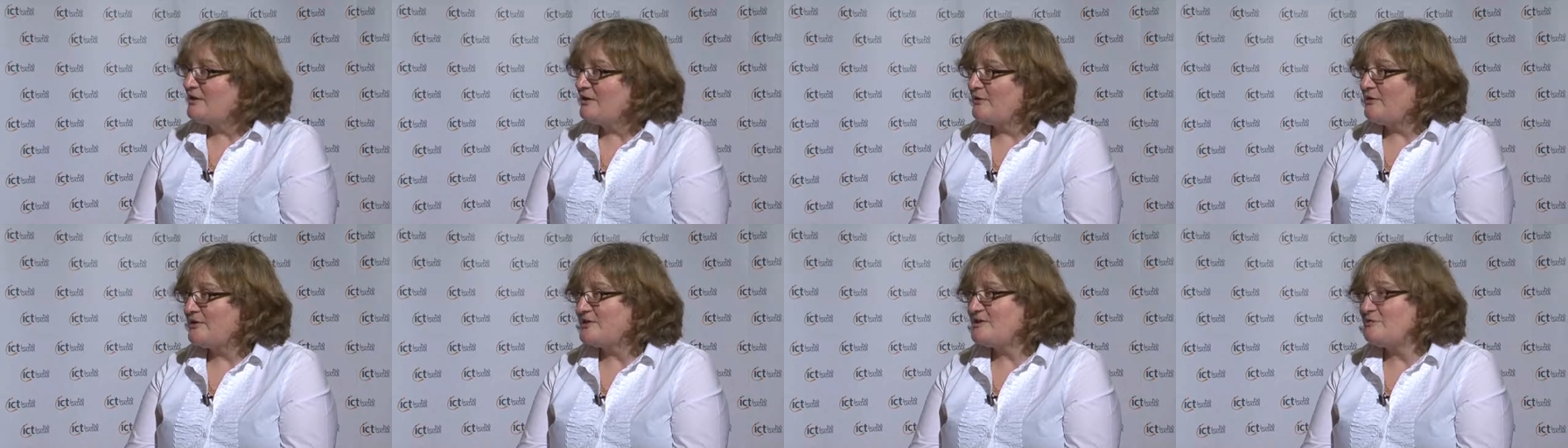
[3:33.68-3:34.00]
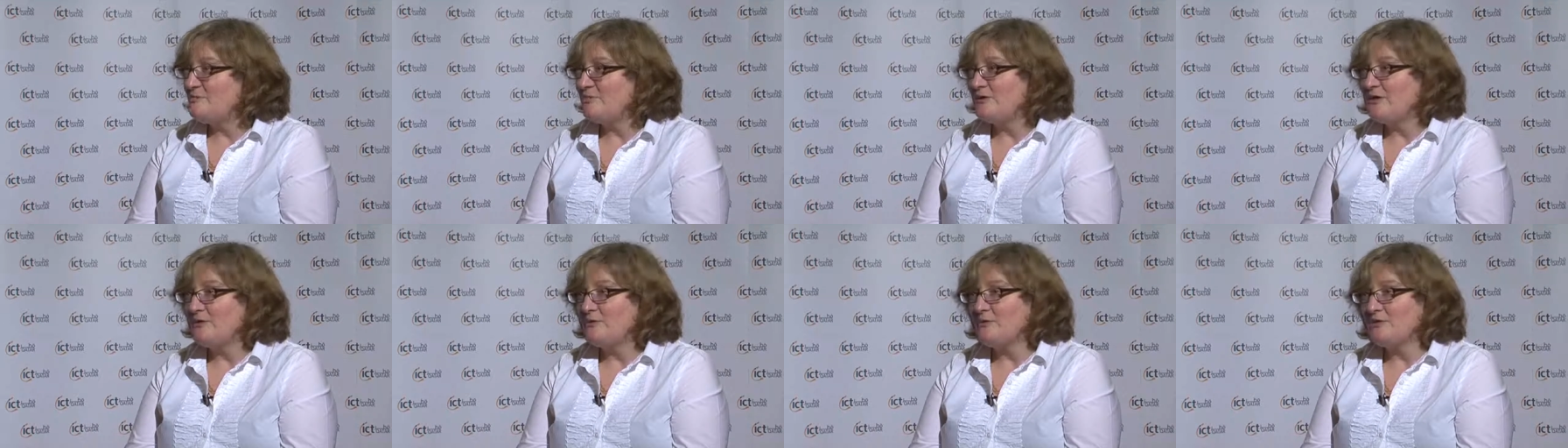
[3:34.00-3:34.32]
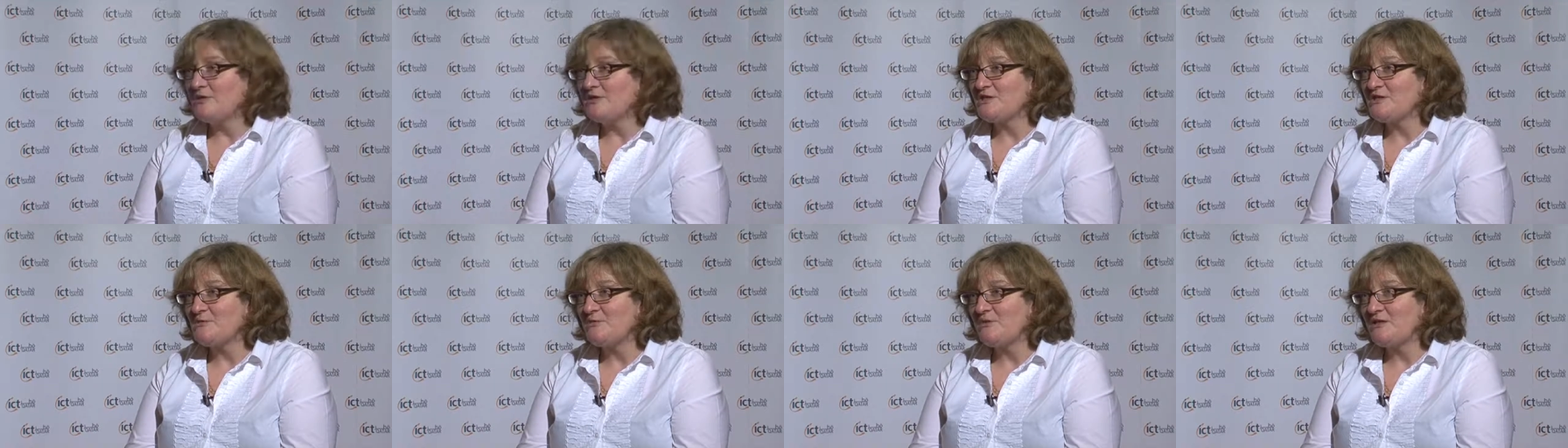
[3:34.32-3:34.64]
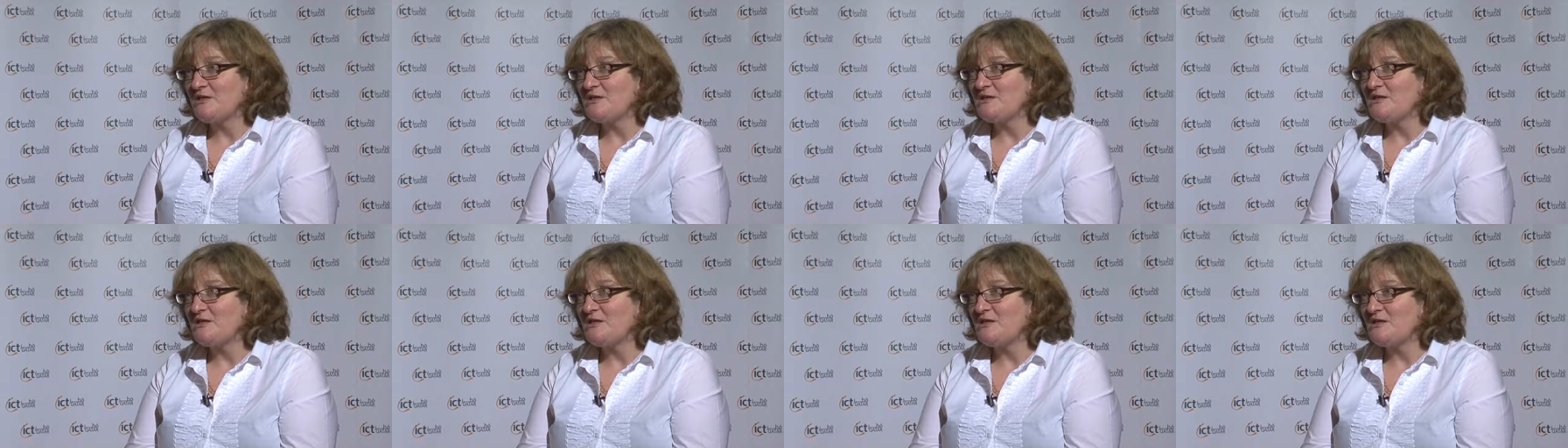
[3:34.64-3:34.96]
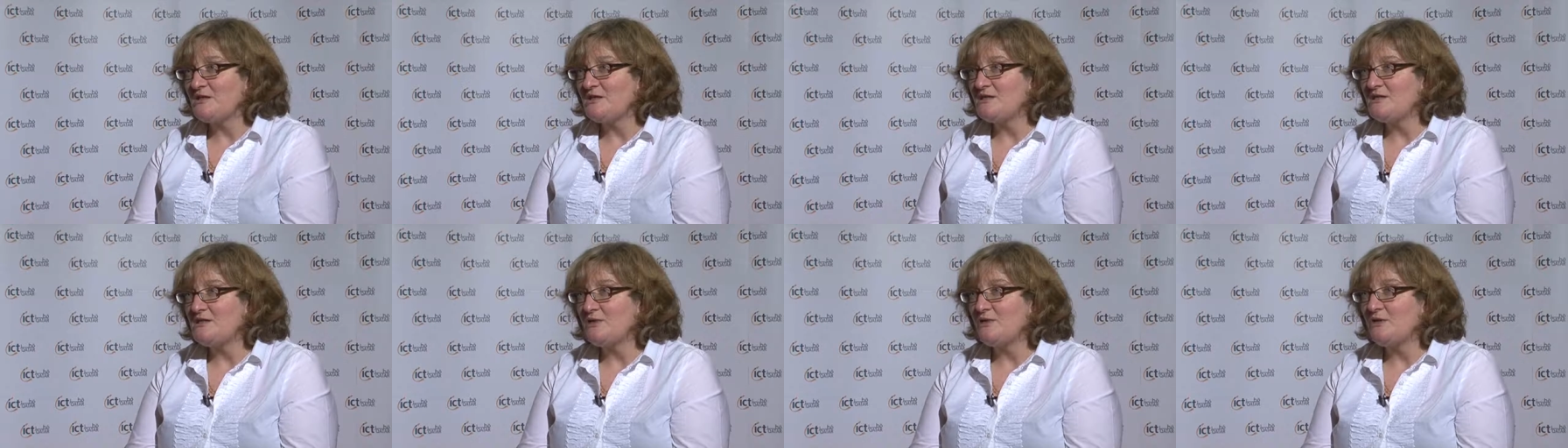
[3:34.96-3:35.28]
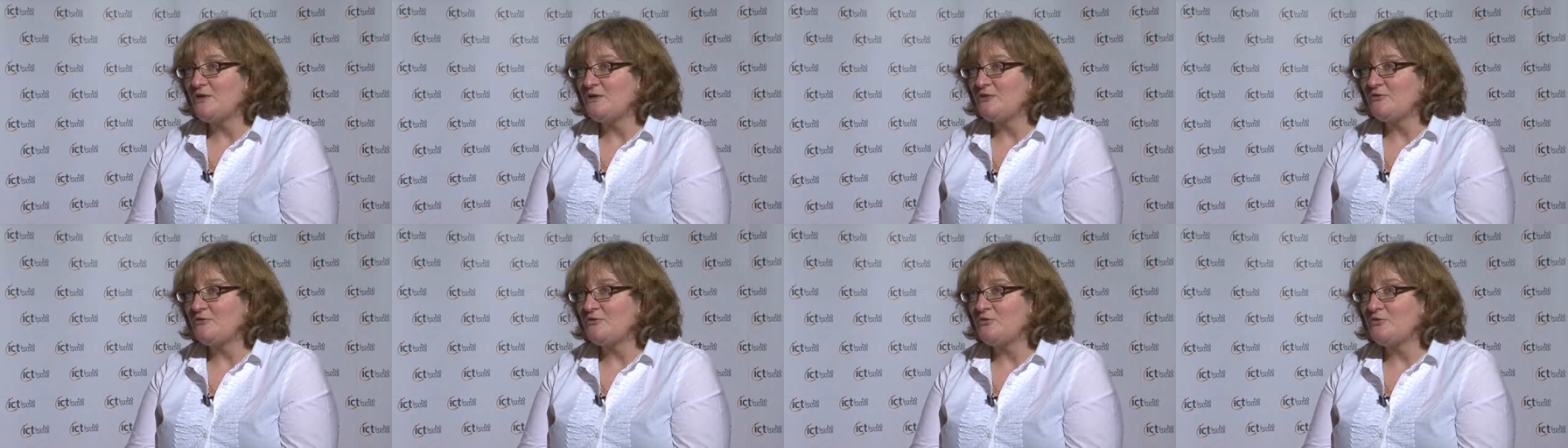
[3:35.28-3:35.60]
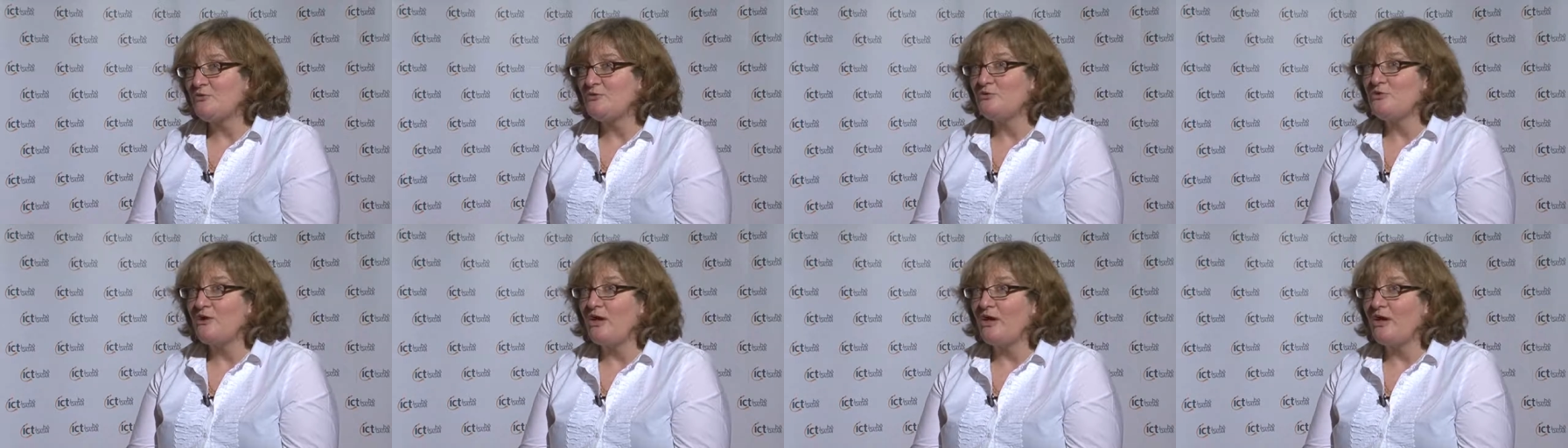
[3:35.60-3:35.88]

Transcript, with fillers: their experience, because I think it's only through